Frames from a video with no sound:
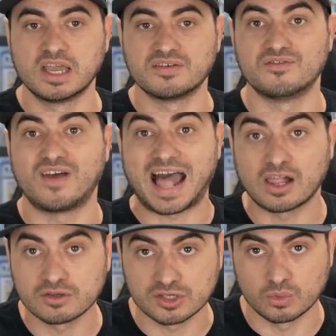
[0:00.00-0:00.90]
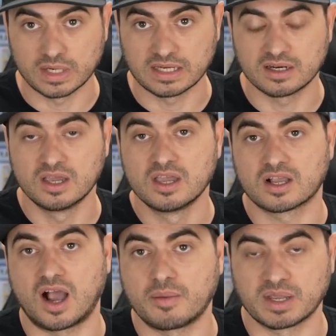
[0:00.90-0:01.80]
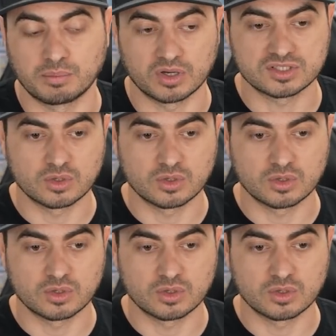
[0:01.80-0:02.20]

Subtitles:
valuing comic books.